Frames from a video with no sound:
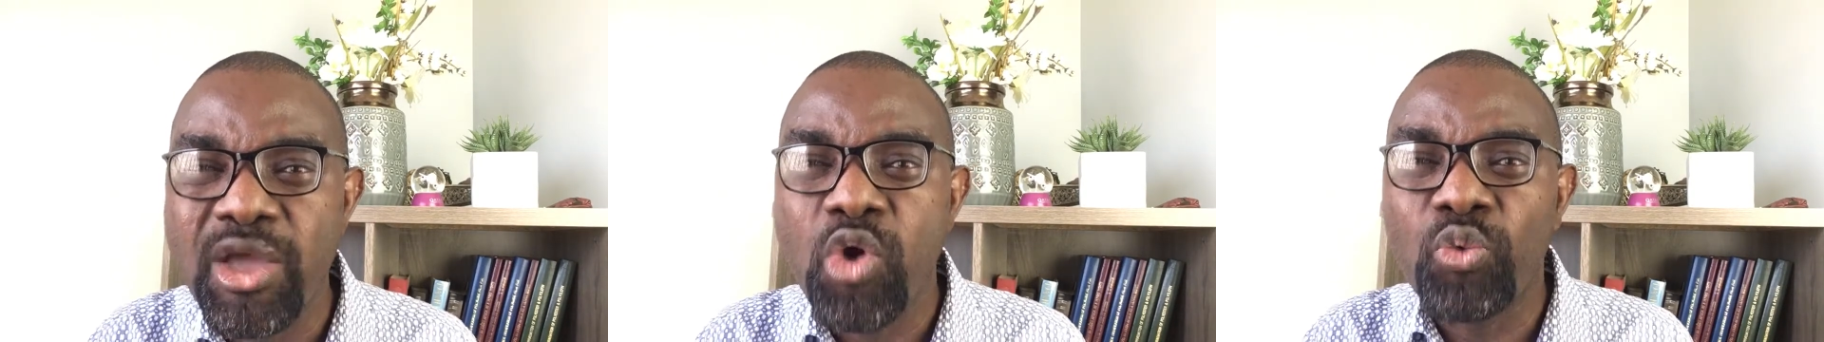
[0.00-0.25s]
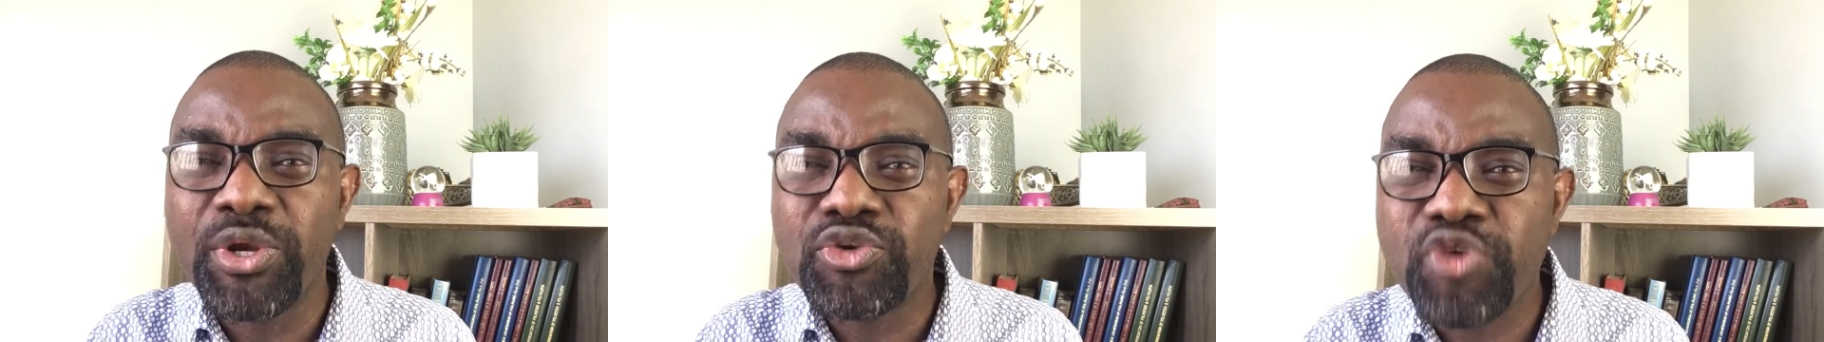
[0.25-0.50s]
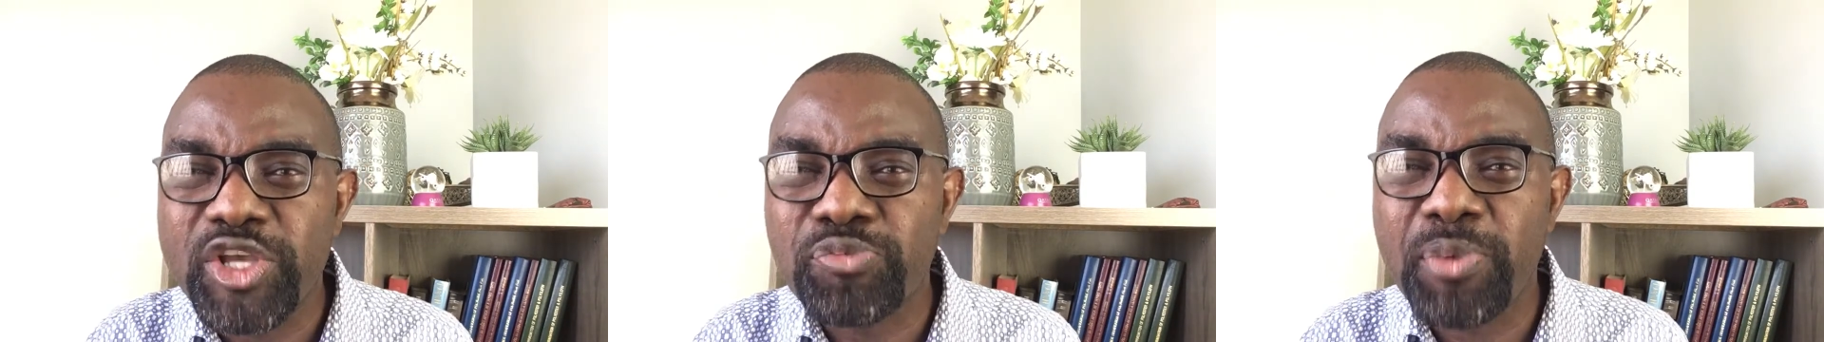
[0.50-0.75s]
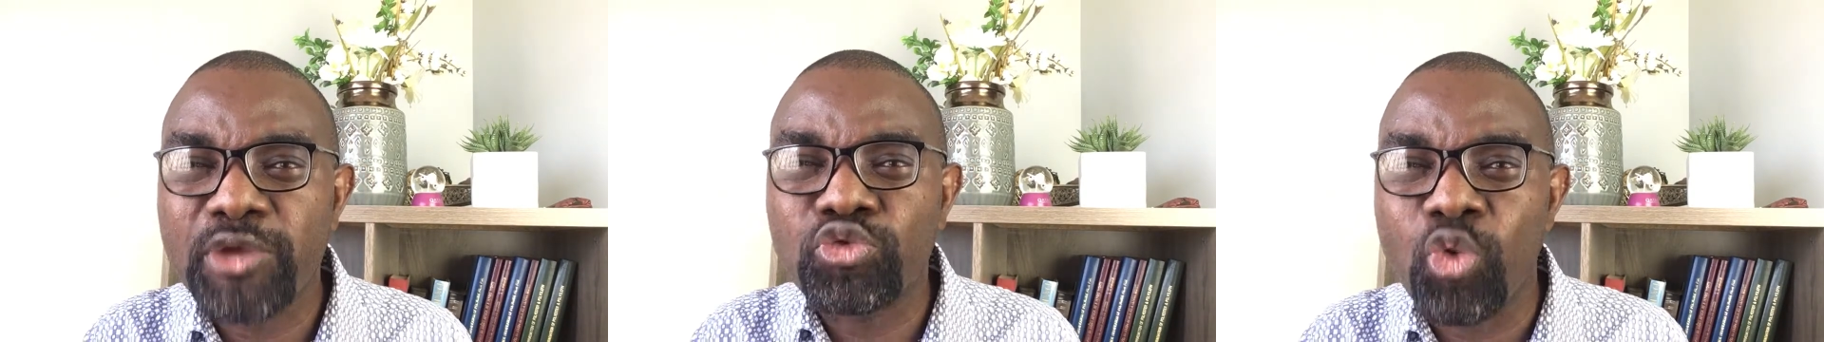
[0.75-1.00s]
with
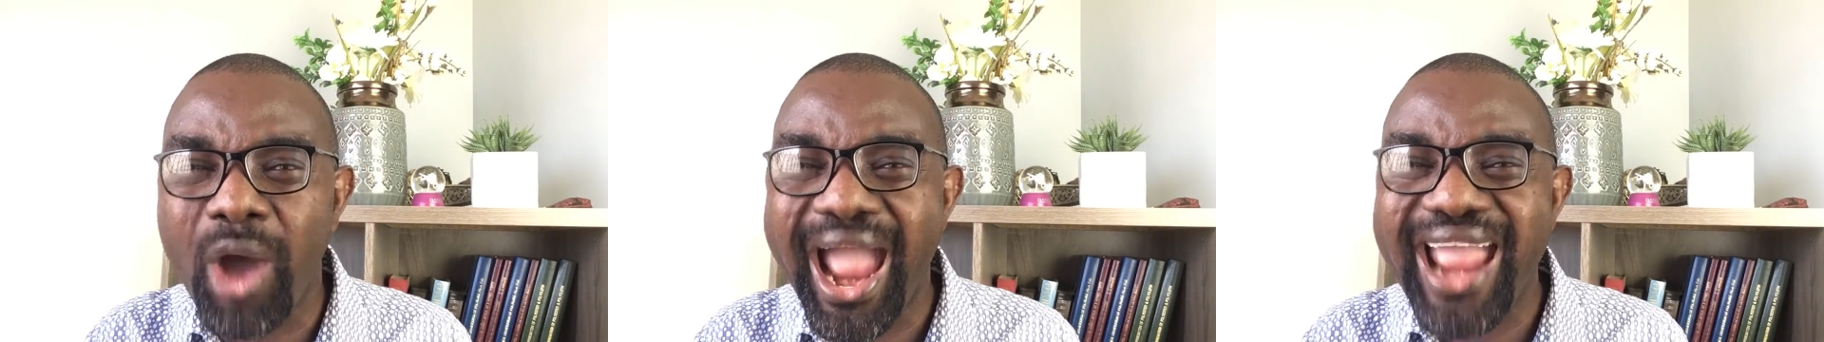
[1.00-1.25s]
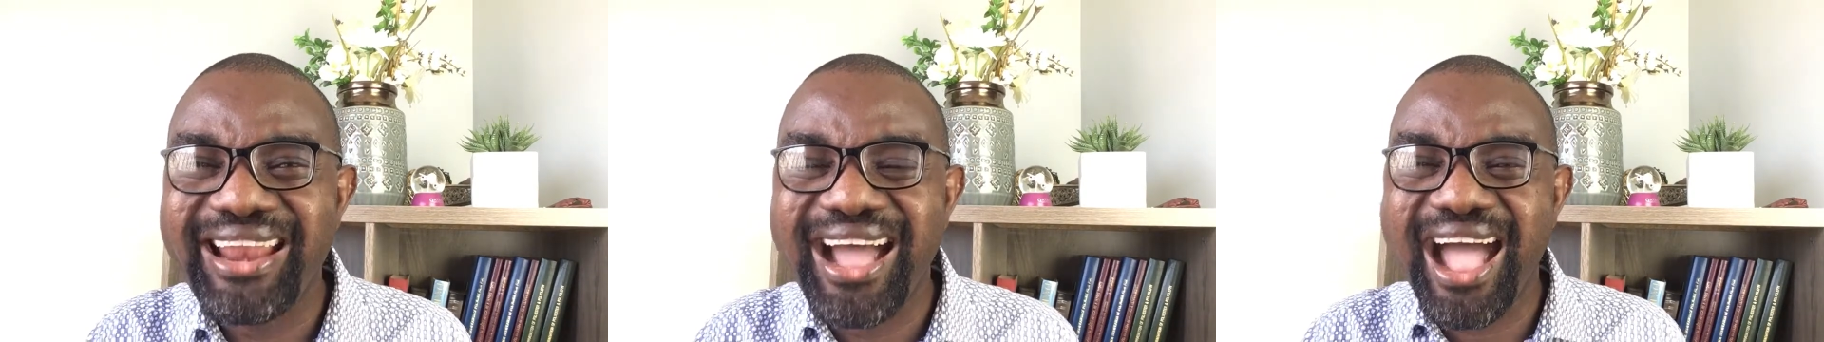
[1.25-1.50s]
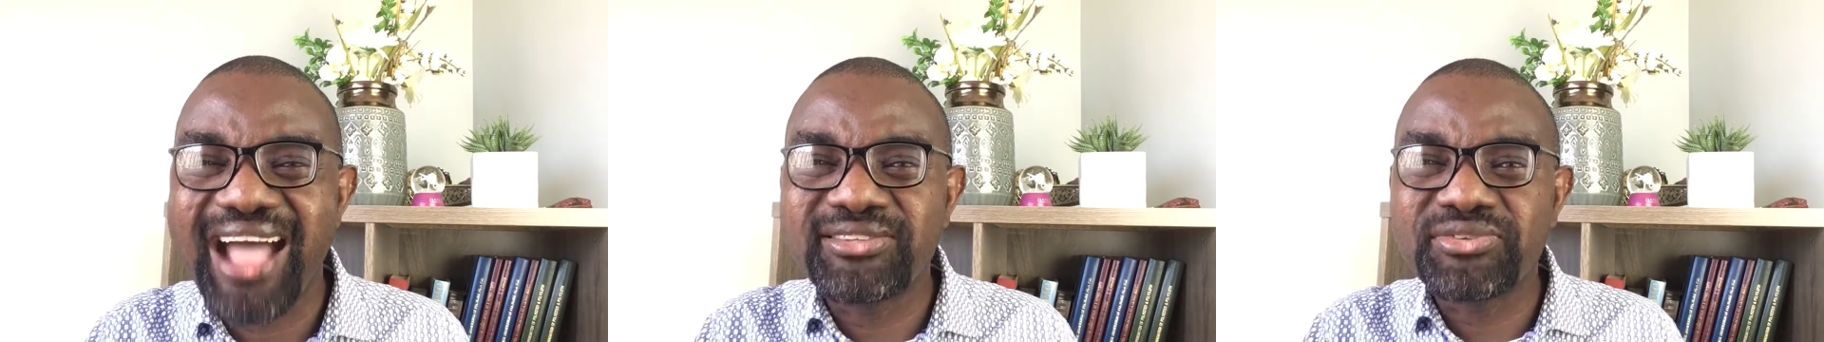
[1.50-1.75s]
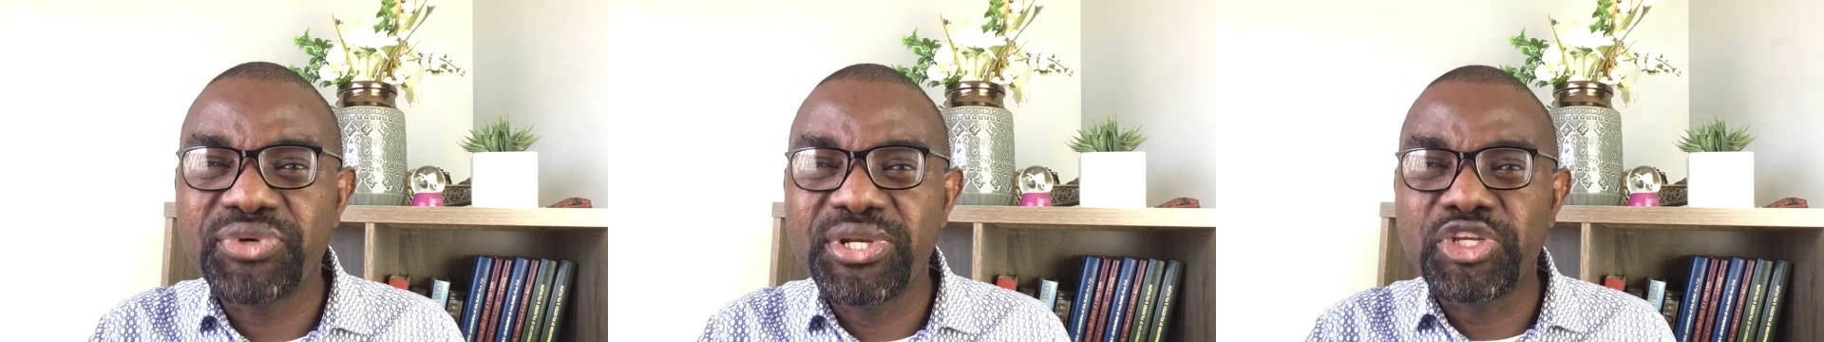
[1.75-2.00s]
respect to either
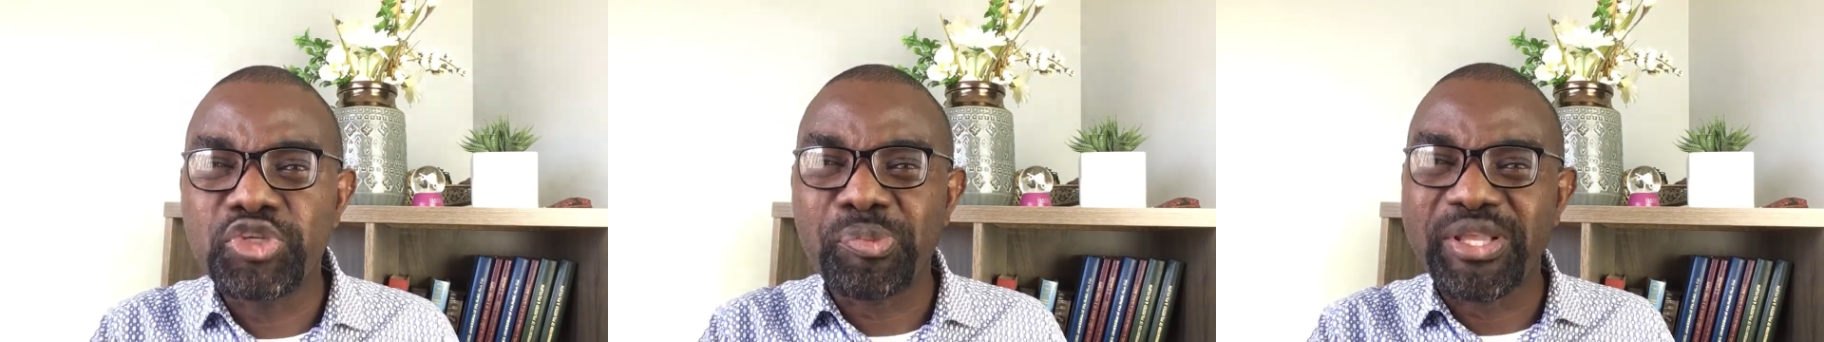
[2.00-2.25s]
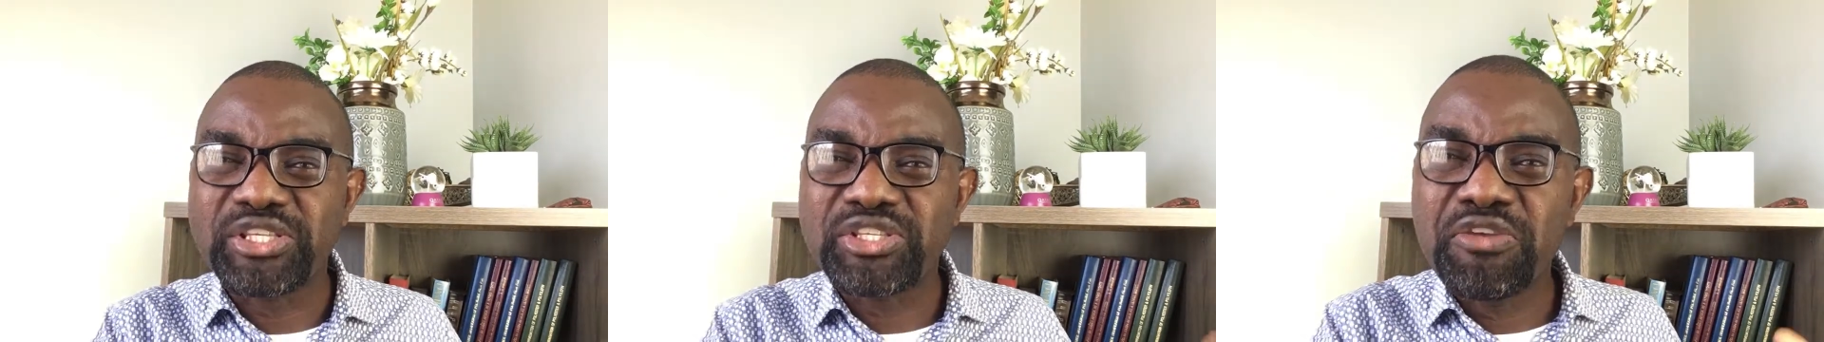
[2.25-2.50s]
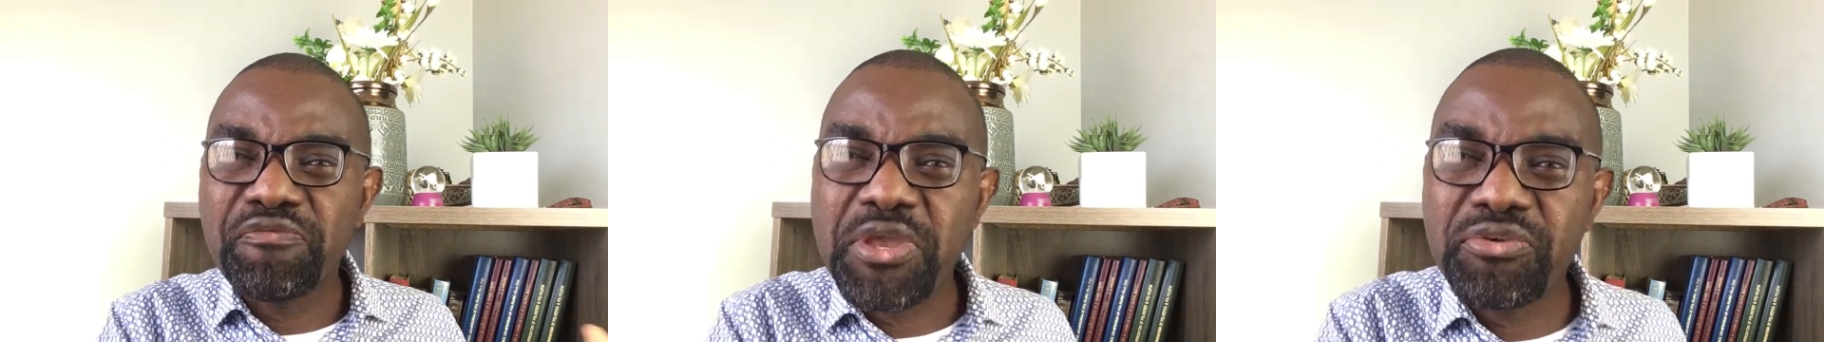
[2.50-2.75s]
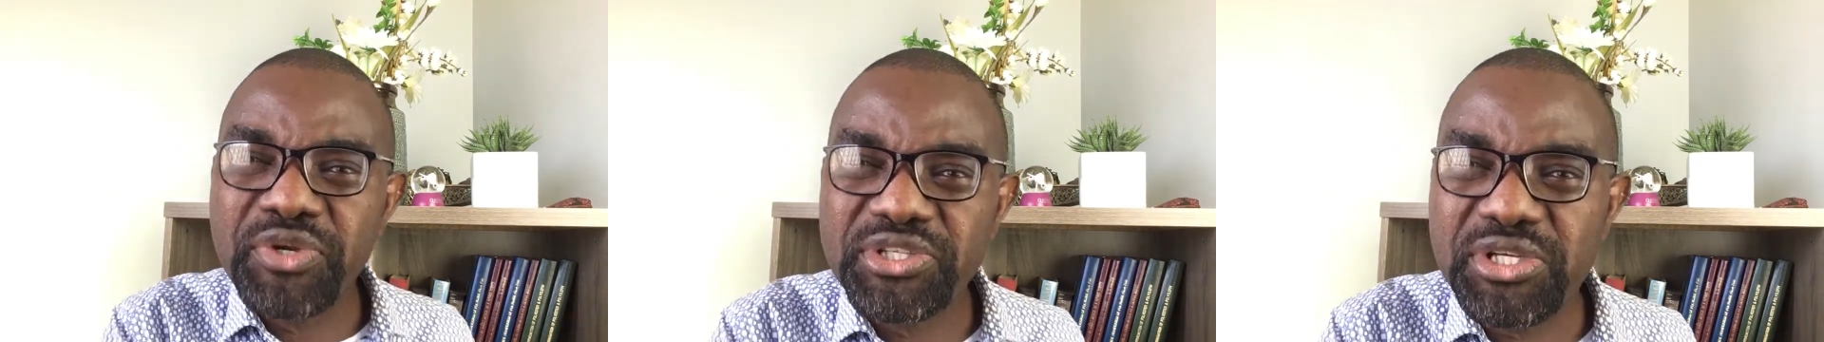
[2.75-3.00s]
answering a
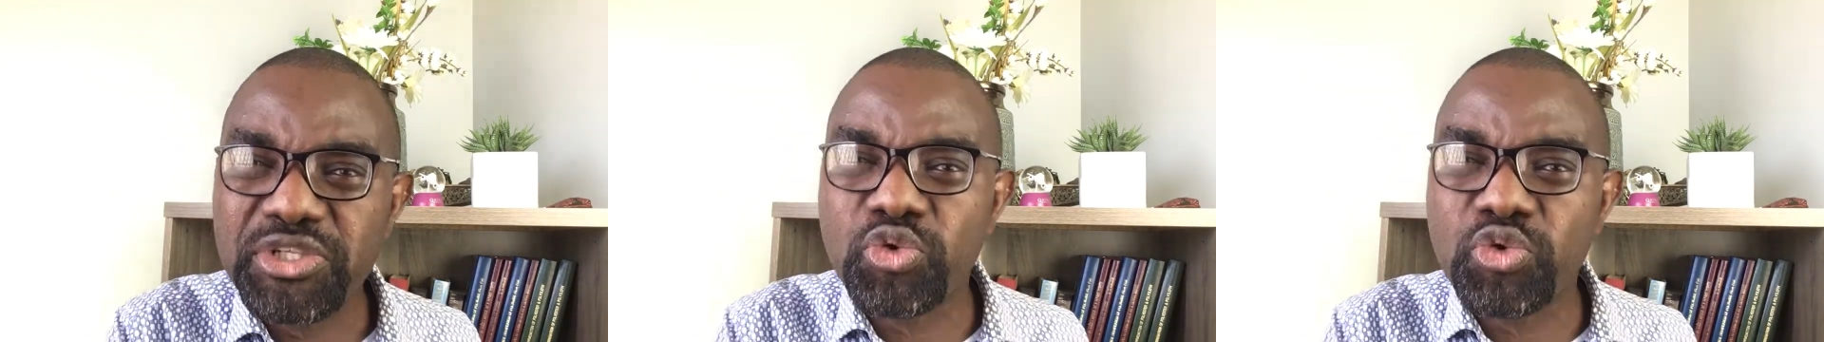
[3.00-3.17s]
specific research